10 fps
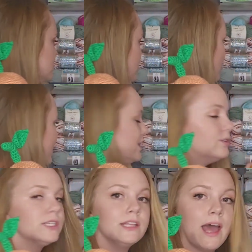So I
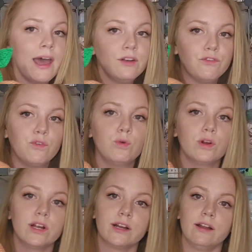used that
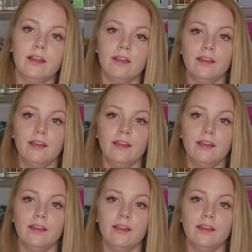for